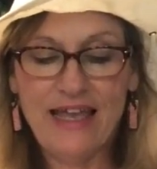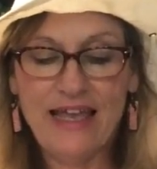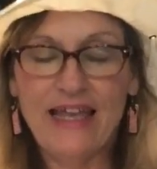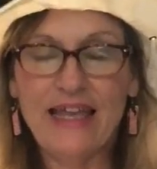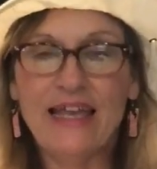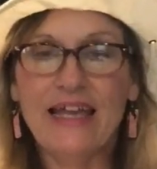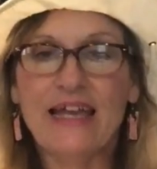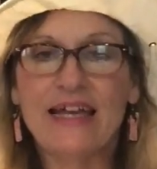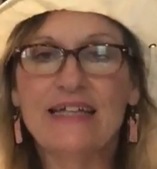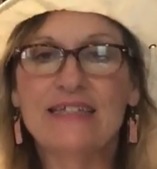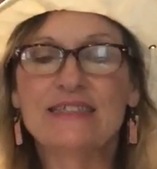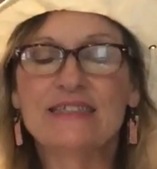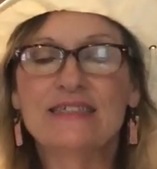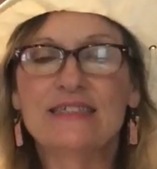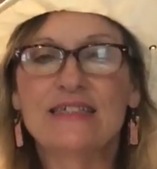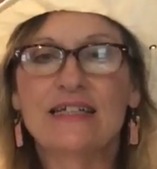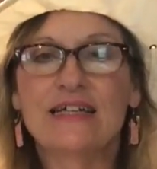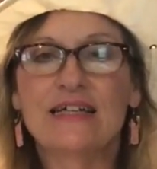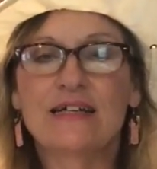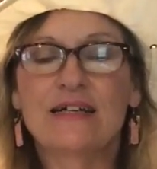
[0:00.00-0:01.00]
And
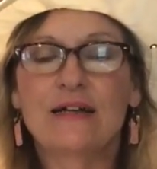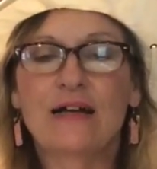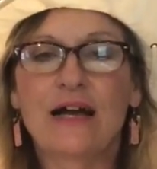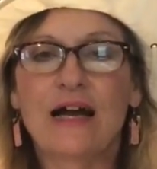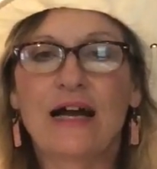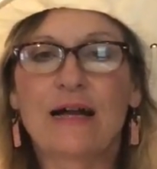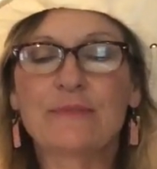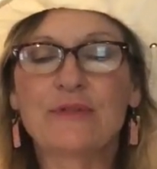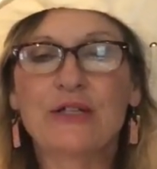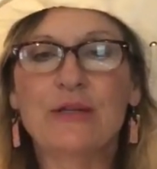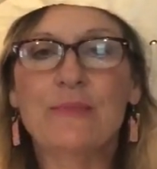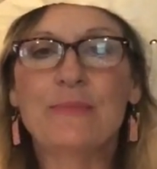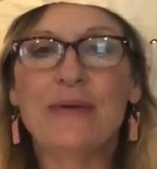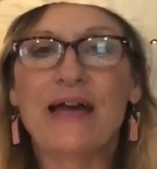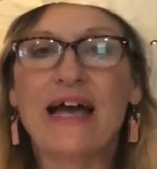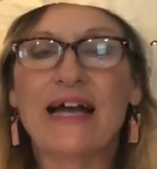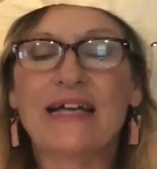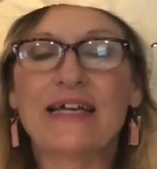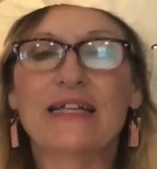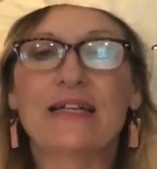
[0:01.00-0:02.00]
I'm going to
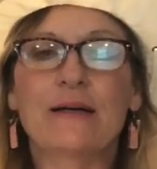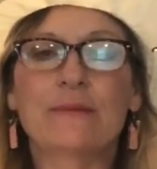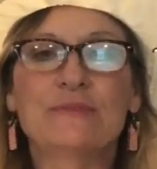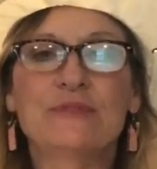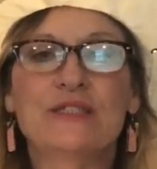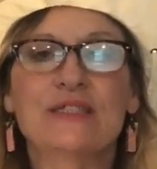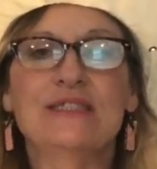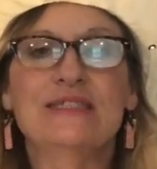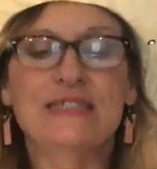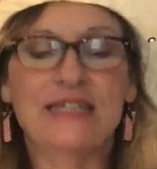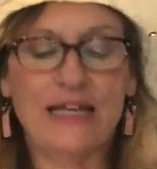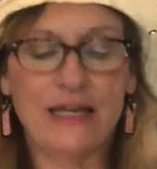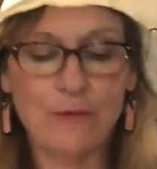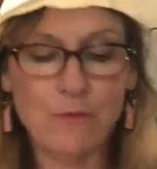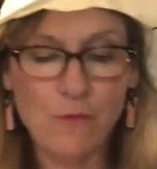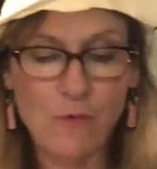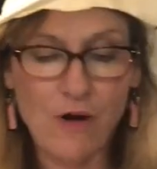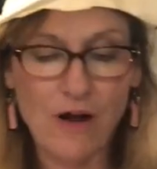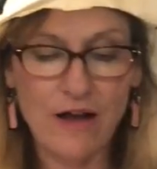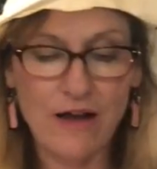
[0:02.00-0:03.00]
back it up to day
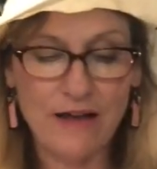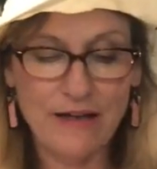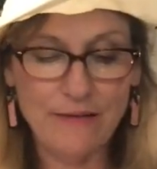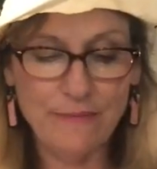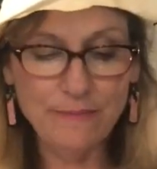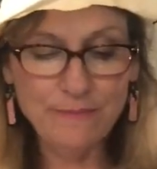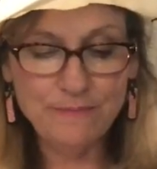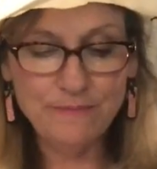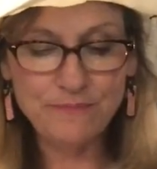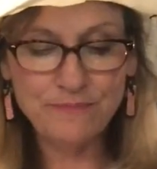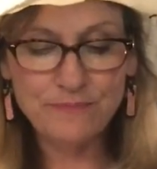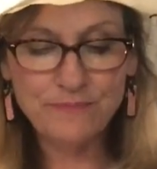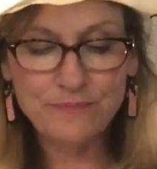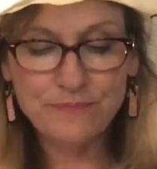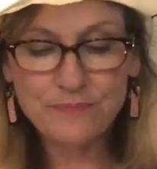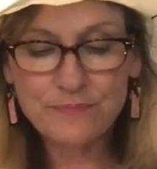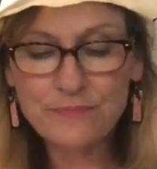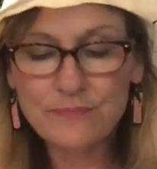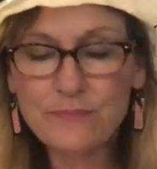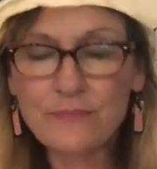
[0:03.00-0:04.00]
one
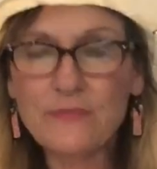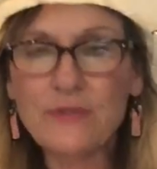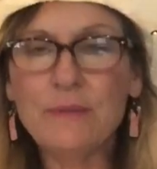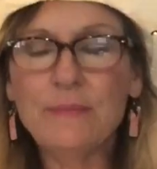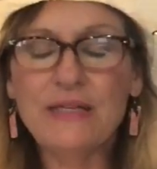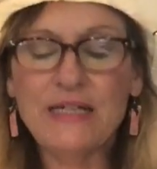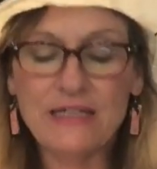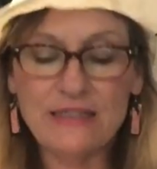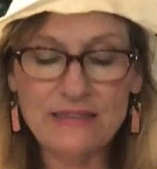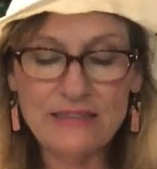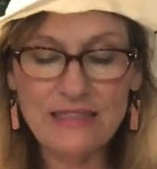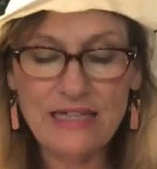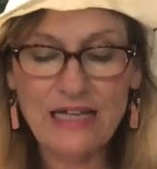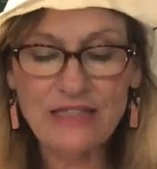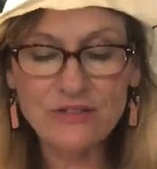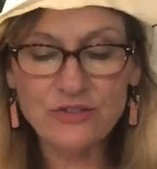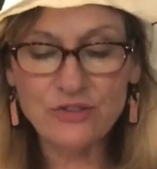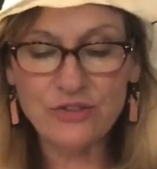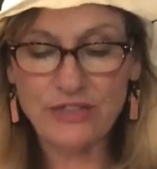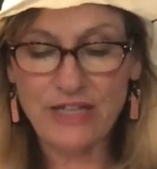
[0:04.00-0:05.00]
because
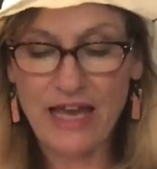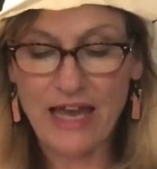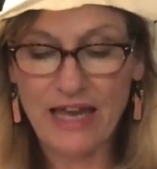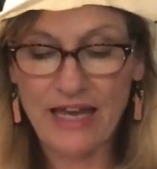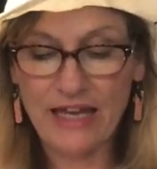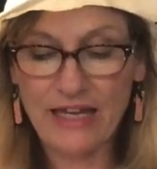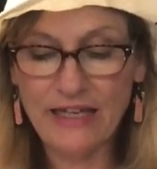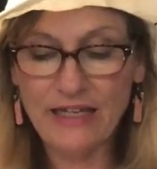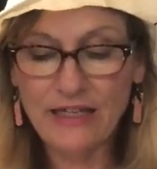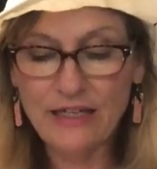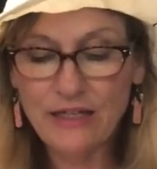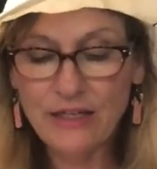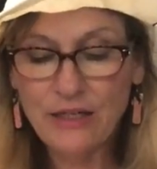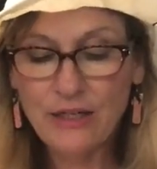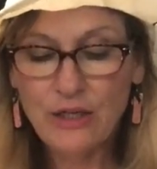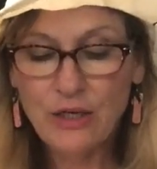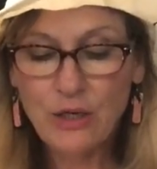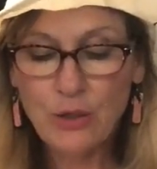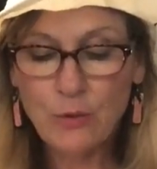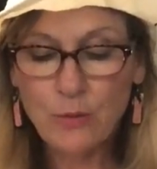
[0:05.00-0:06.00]
yesterday
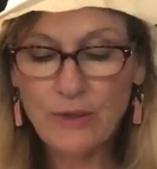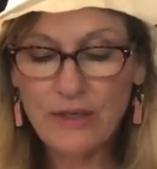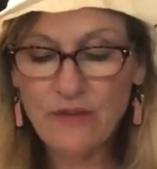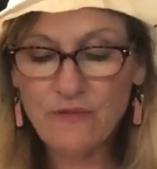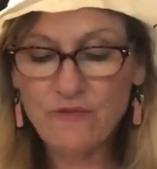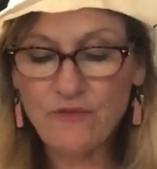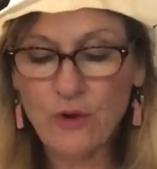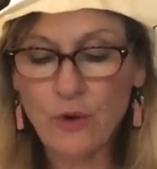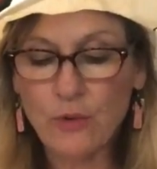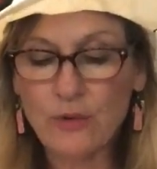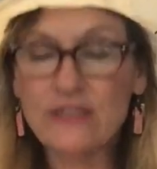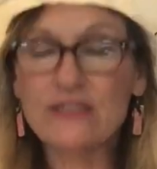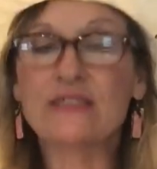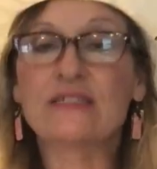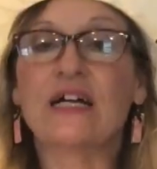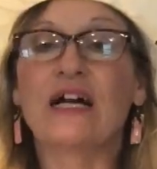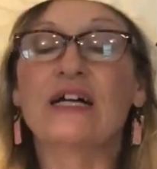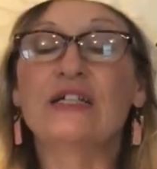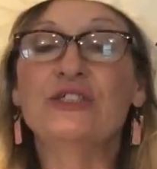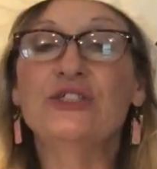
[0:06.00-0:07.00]
we
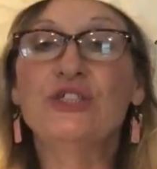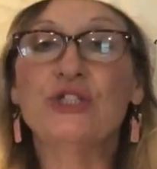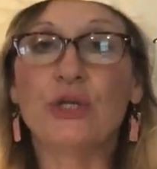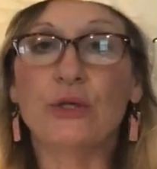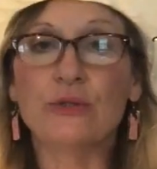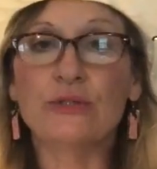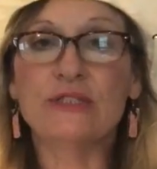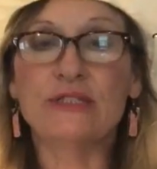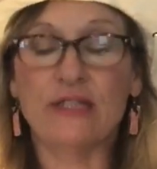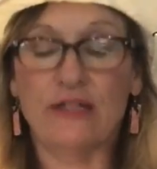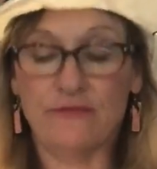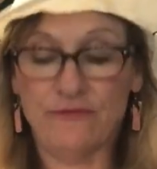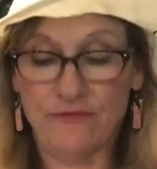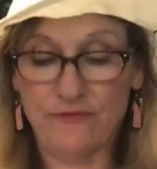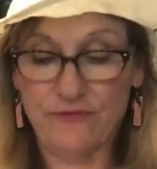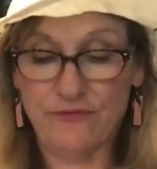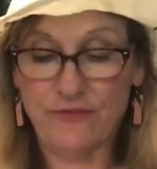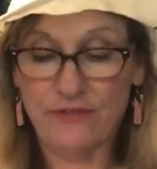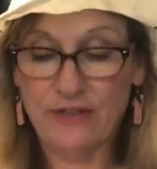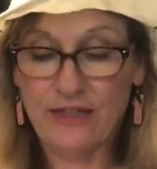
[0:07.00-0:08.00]
focused on Joseph.
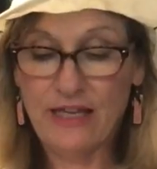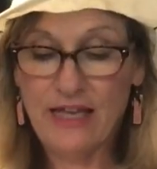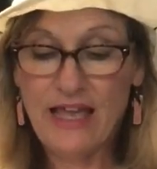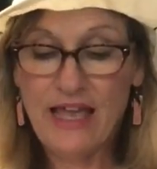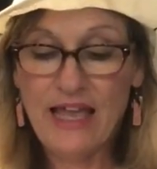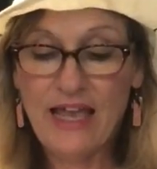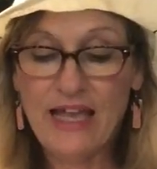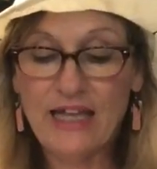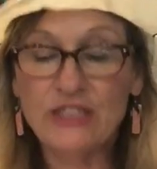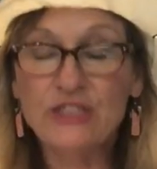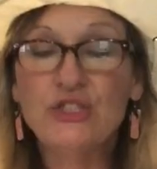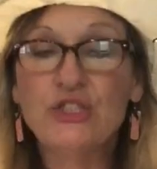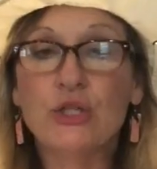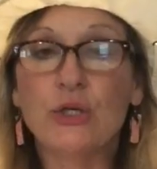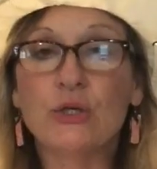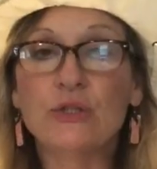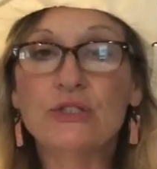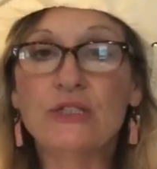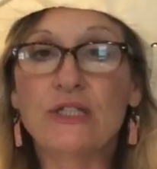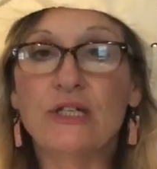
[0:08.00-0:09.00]
And
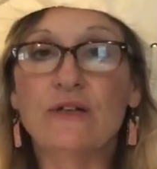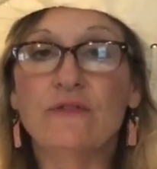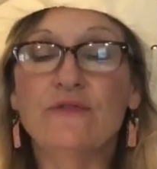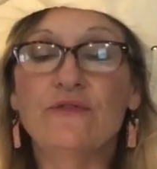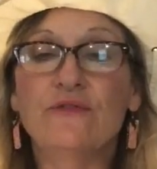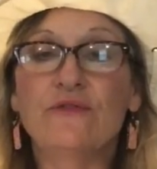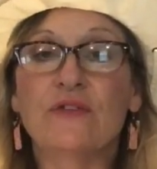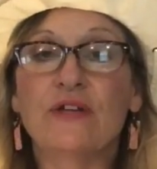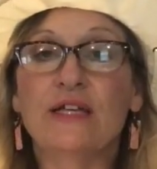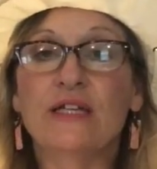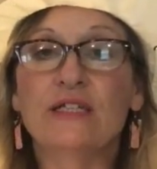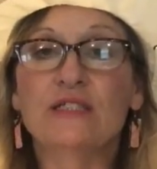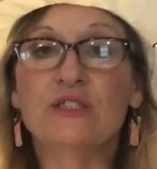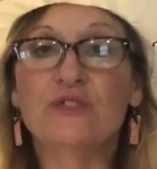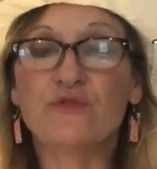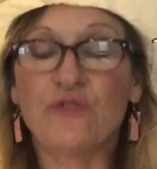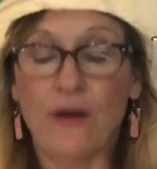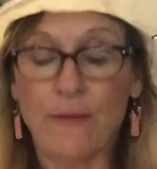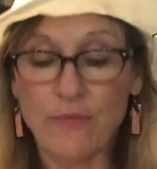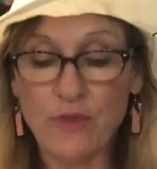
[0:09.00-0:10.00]
Joseph is
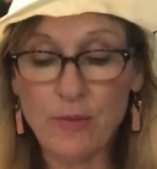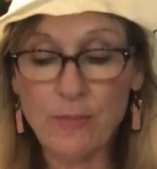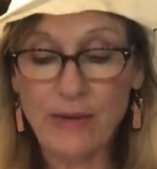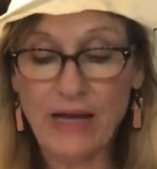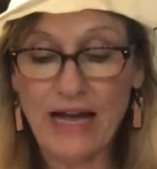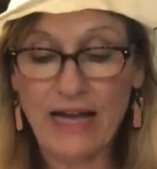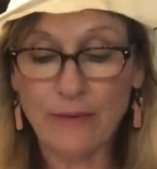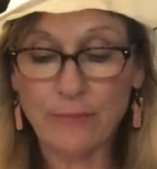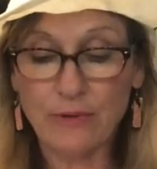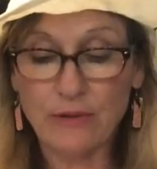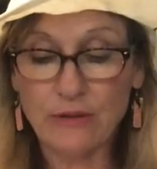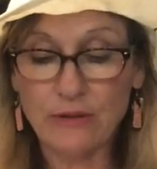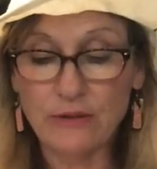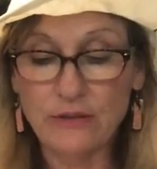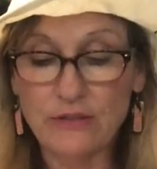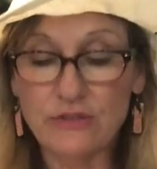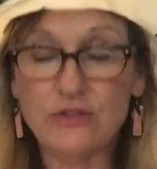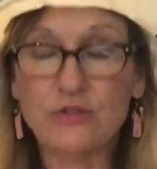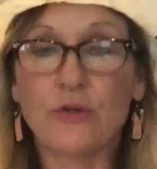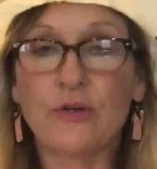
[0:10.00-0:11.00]
from the Bible,
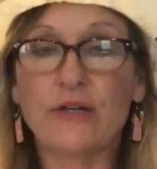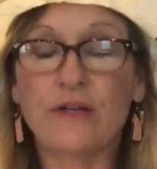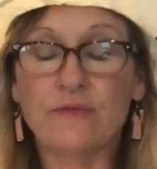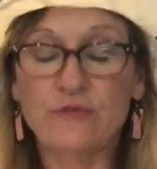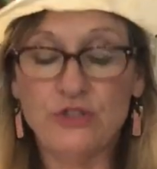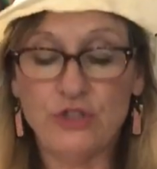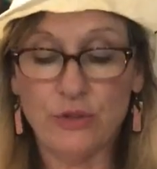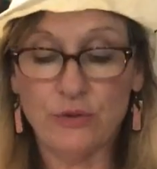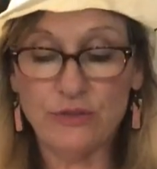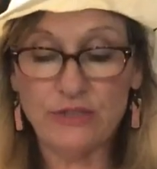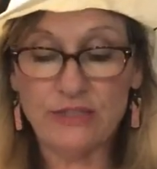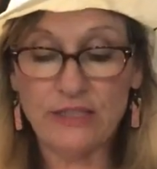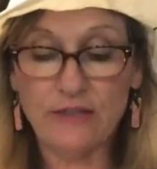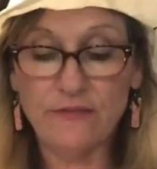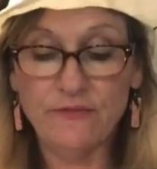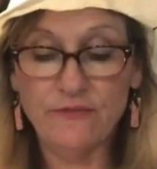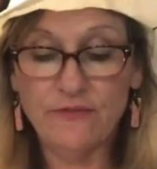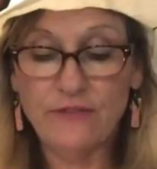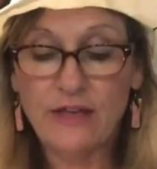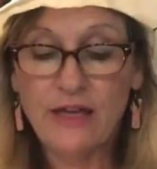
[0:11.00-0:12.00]
the story of Joseph,